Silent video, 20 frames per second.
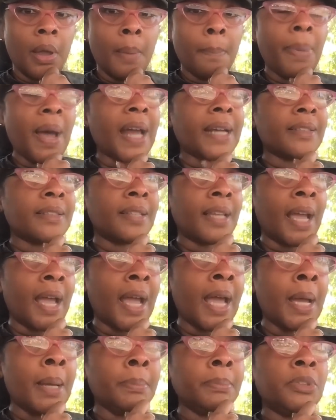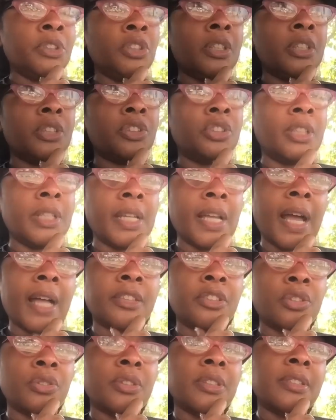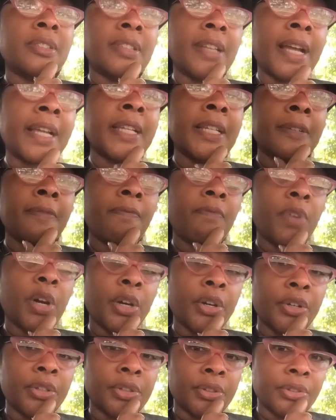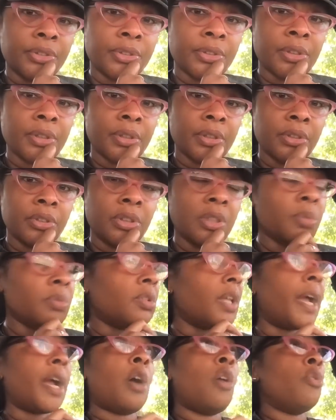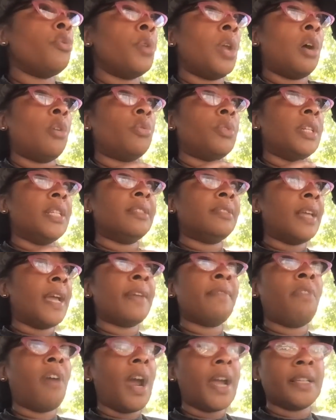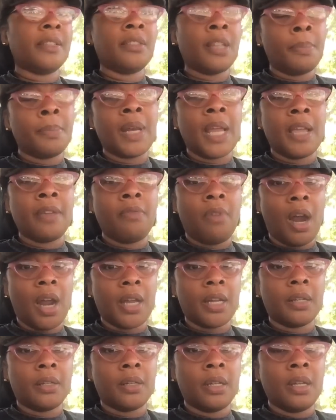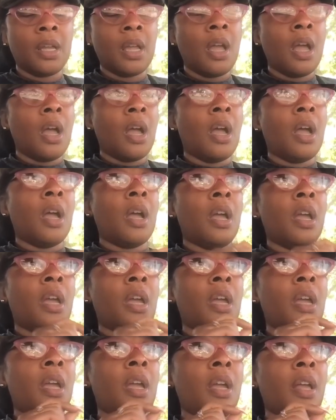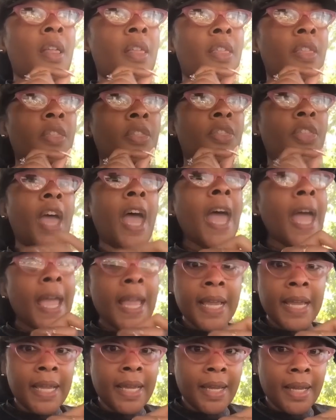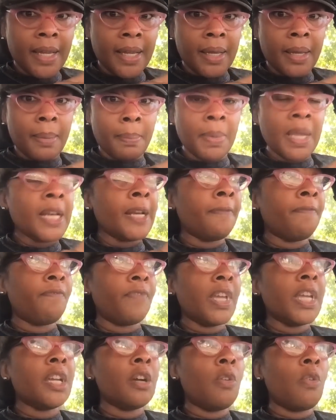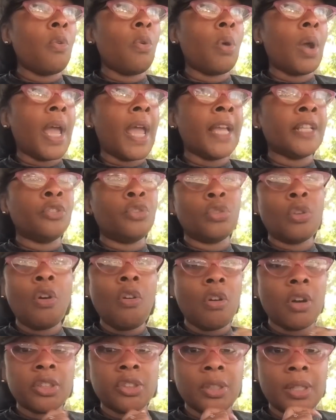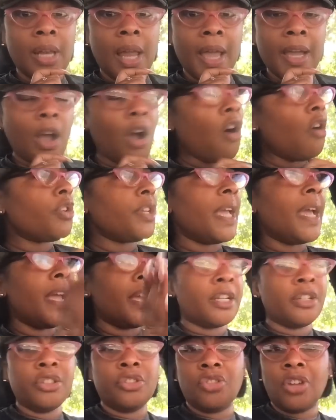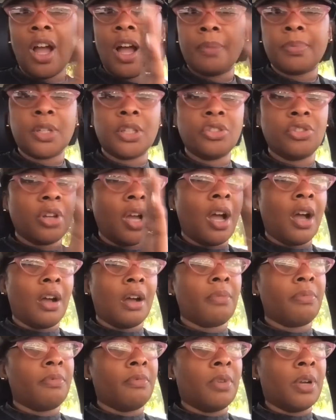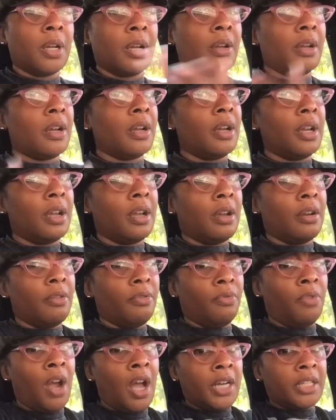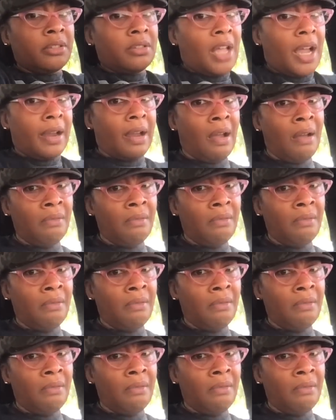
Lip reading: By the time she got to the second verse, she was like, oh no, this ain't right. Something ain't right. They, meaning Phil and George, are like, oh yeah, good job, good job. Ronnie's like, I